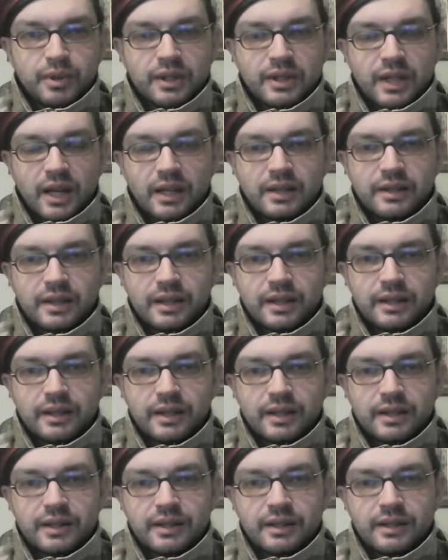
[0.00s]
precisely
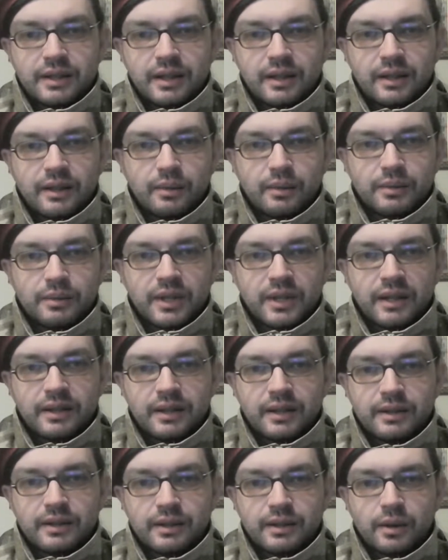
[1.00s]
this
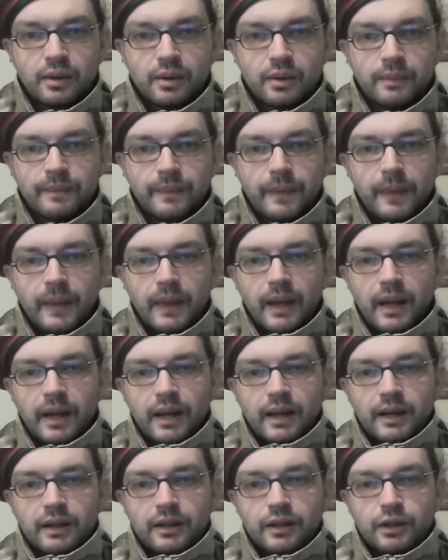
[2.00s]
sentence to
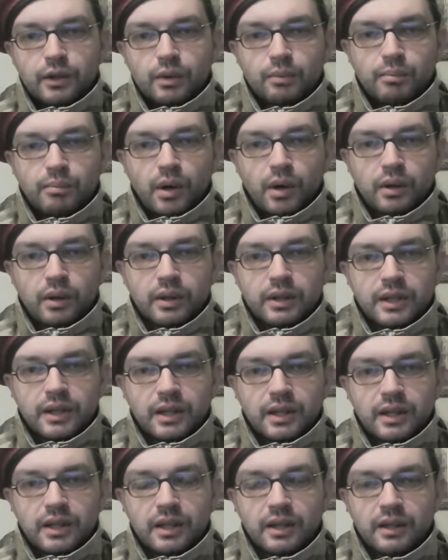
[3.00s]
mock
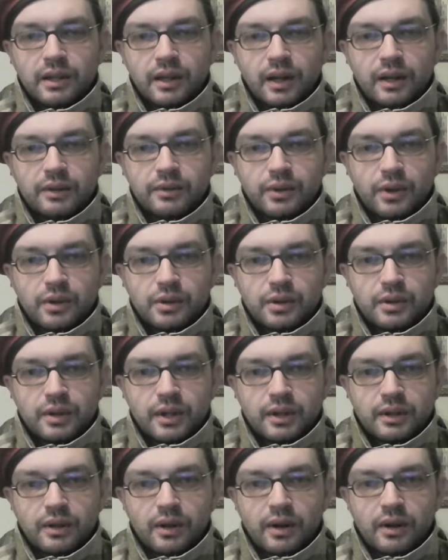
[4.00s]
the
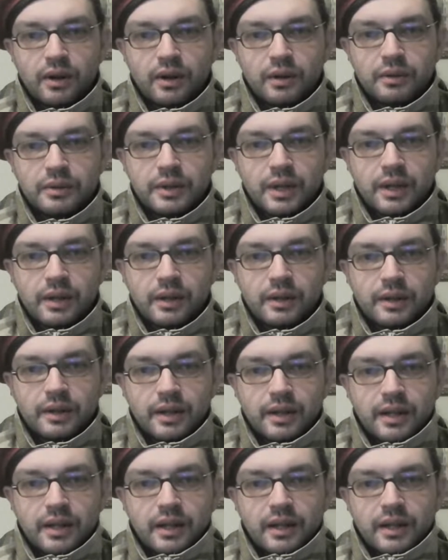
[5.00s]
unfortunate colonial
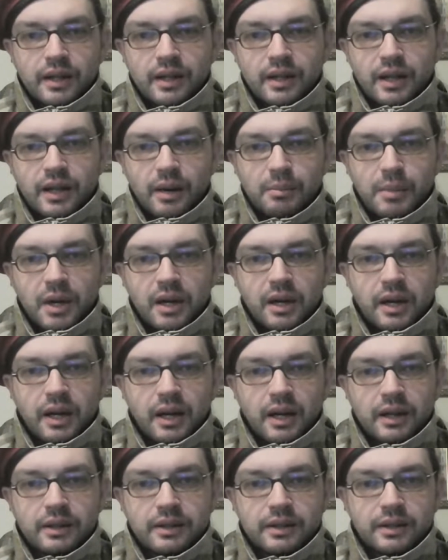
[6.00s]

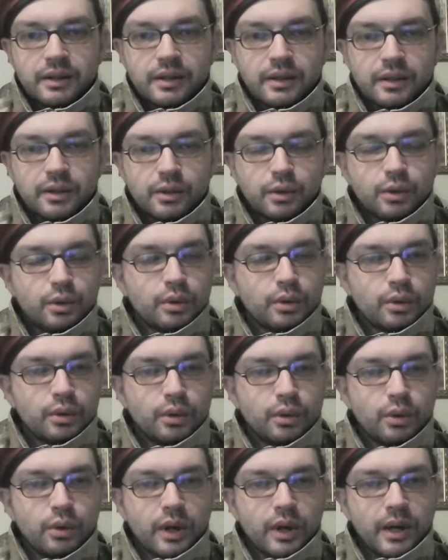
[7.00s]
American,
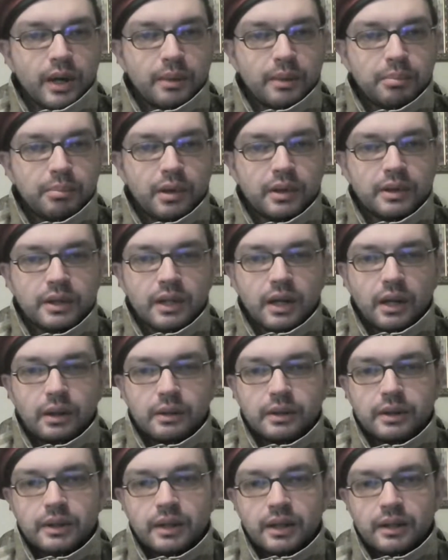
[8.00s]
to point
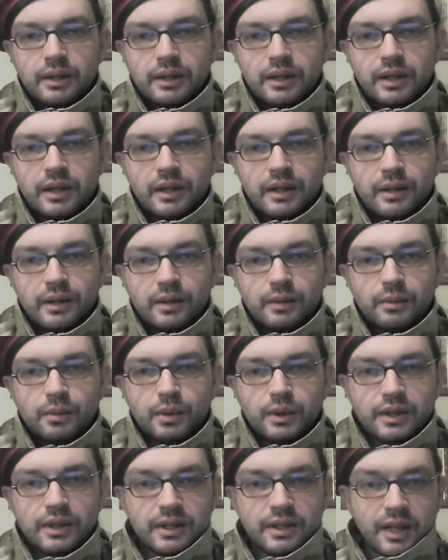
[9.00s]
out that he
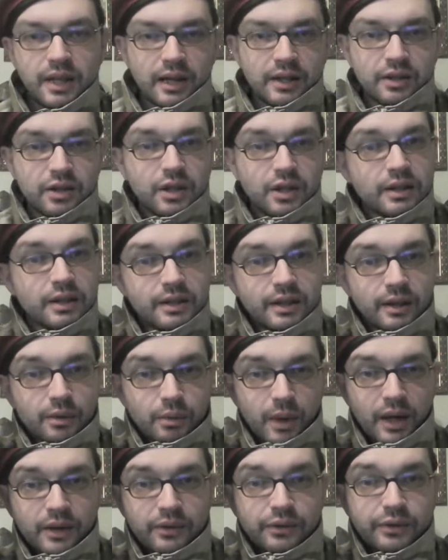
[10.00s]
would stuck just
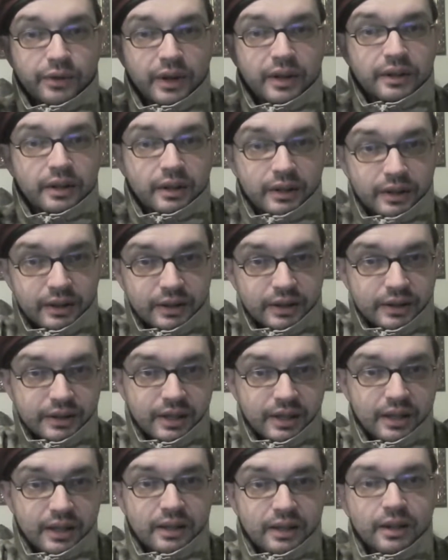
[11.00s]
one feather in
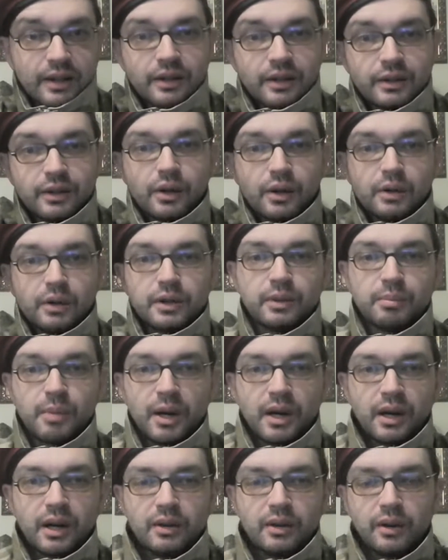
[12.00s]
his head and called it
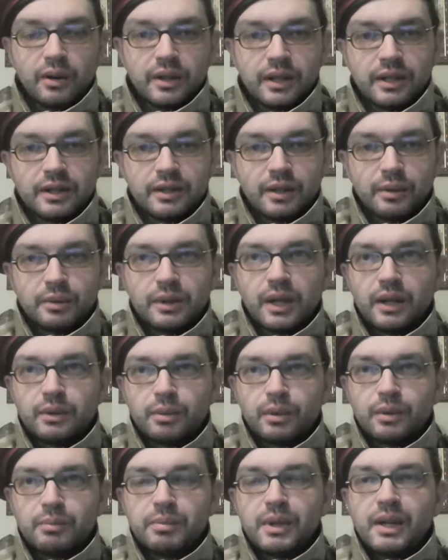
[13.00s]
macaroni. So
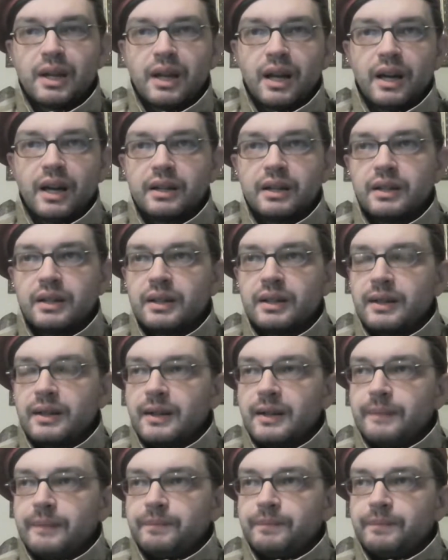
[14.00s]
that would be like